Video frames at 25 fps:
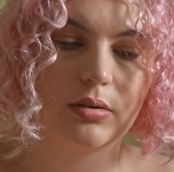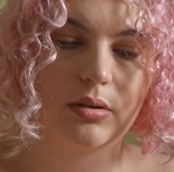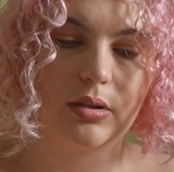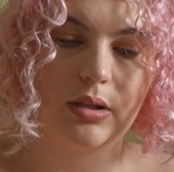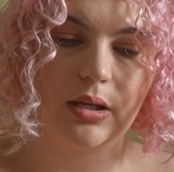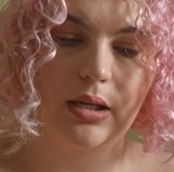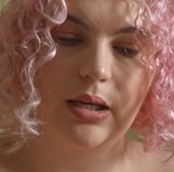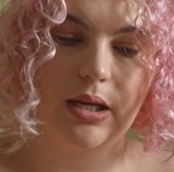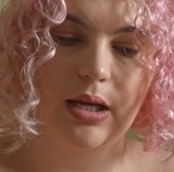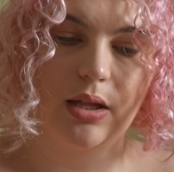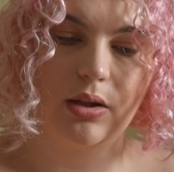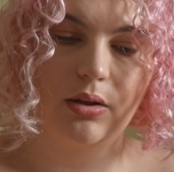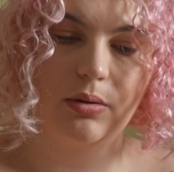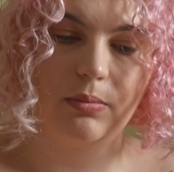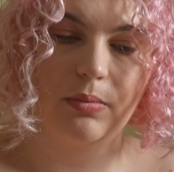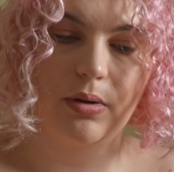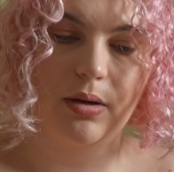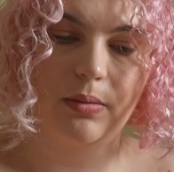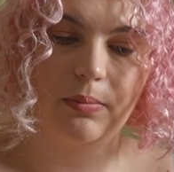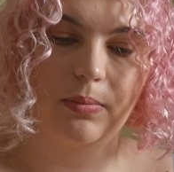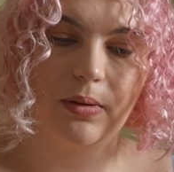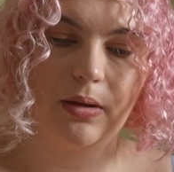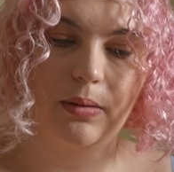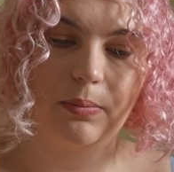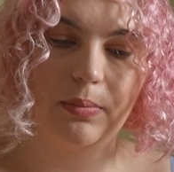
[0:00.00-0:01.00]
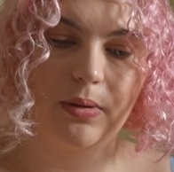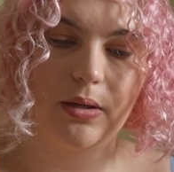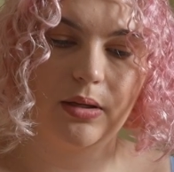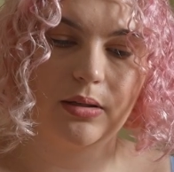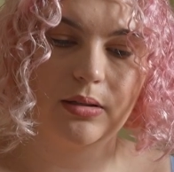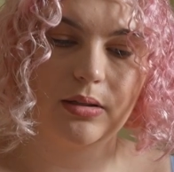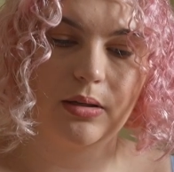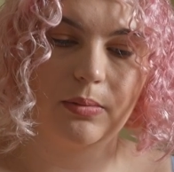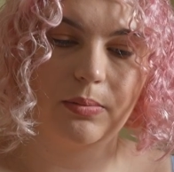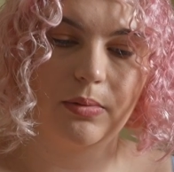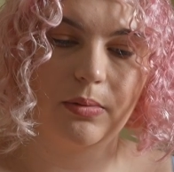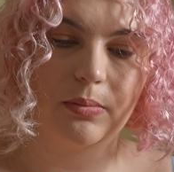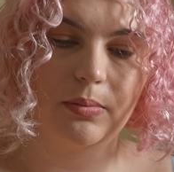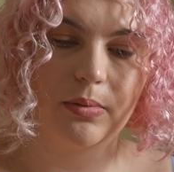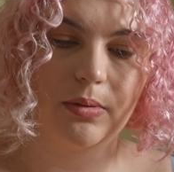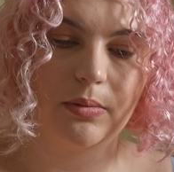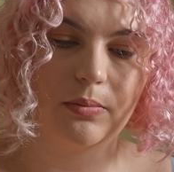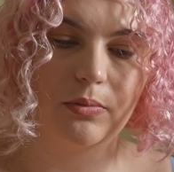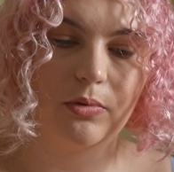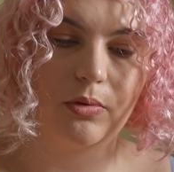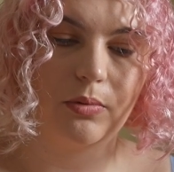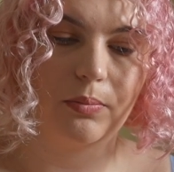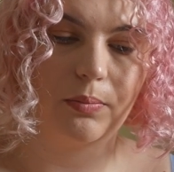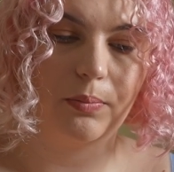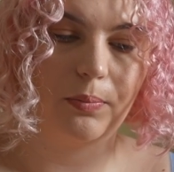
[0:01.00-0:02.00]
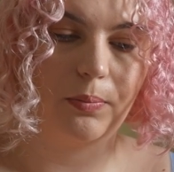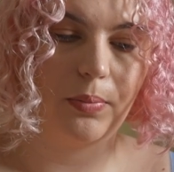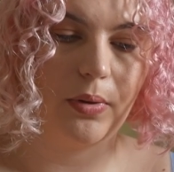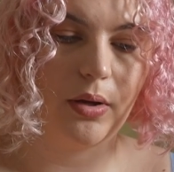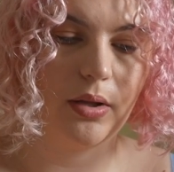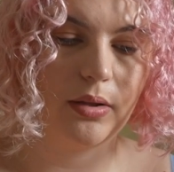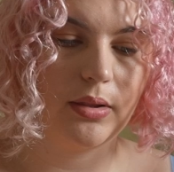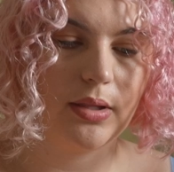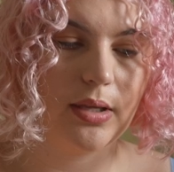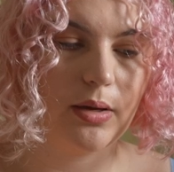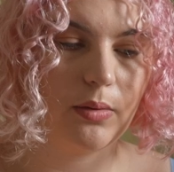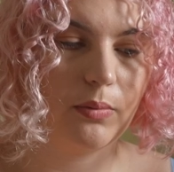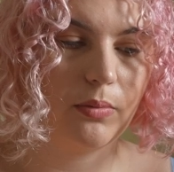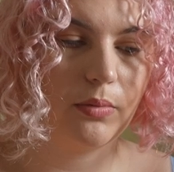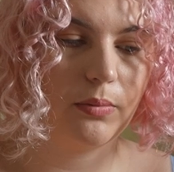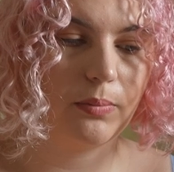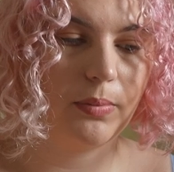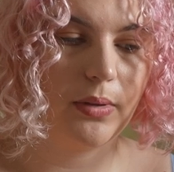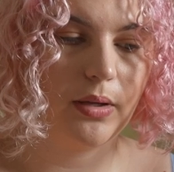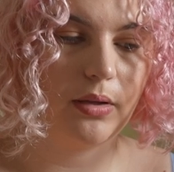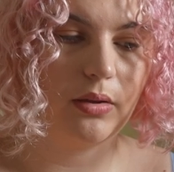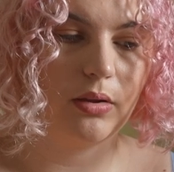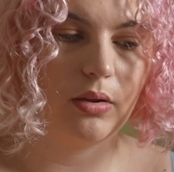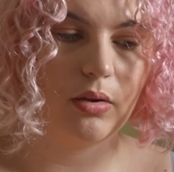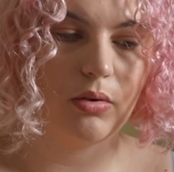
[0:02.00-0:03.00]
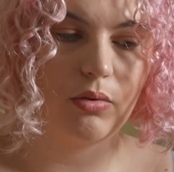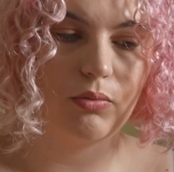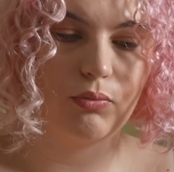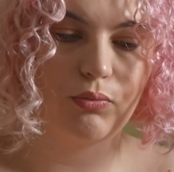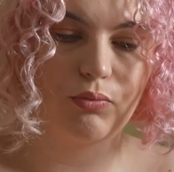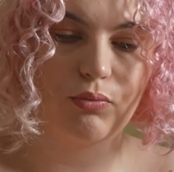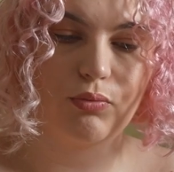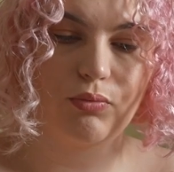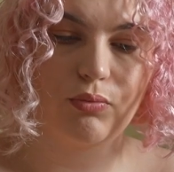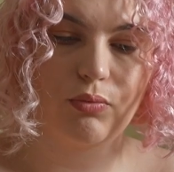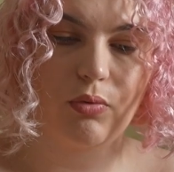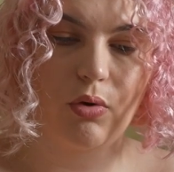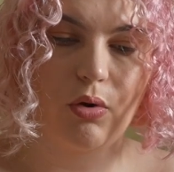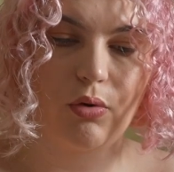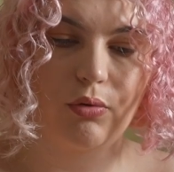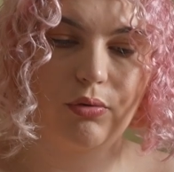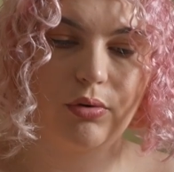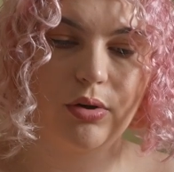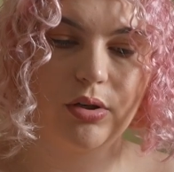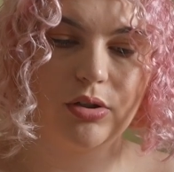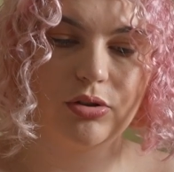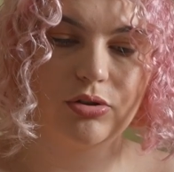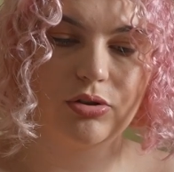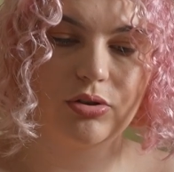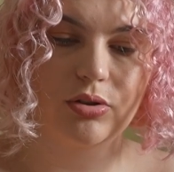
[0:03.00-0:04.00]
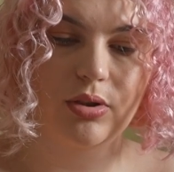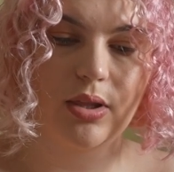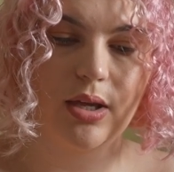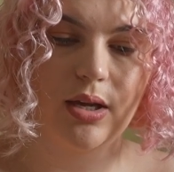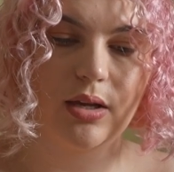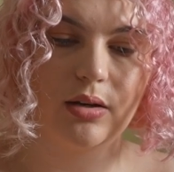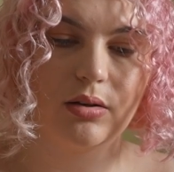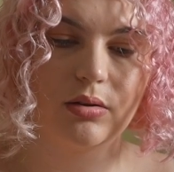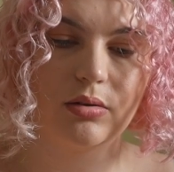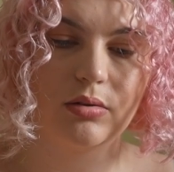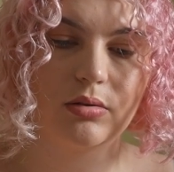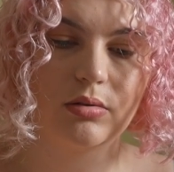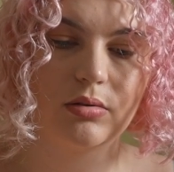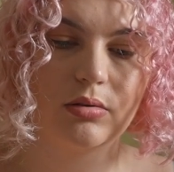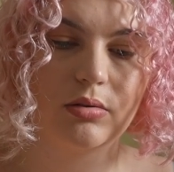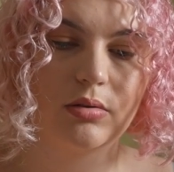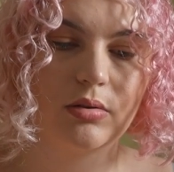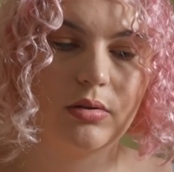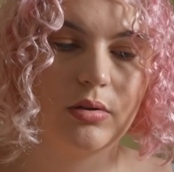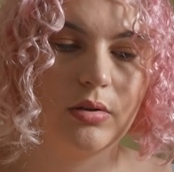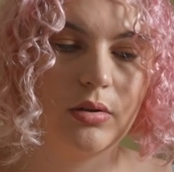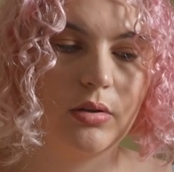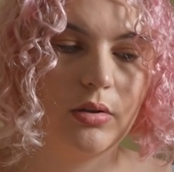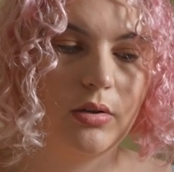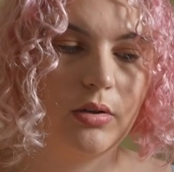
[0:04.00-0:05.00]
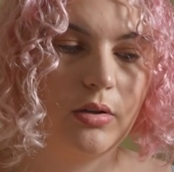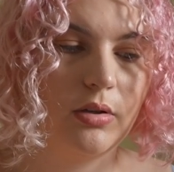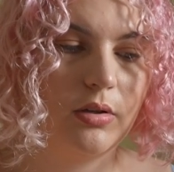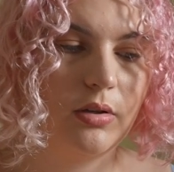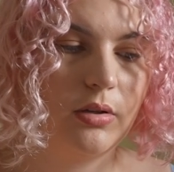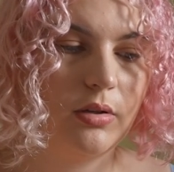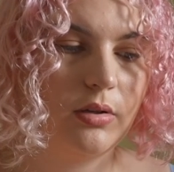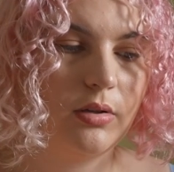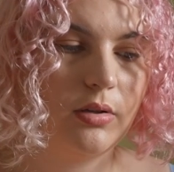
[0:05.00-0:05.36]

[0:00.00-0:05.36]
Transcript: the yellow might be picked up a bit more, but that would be the orange then.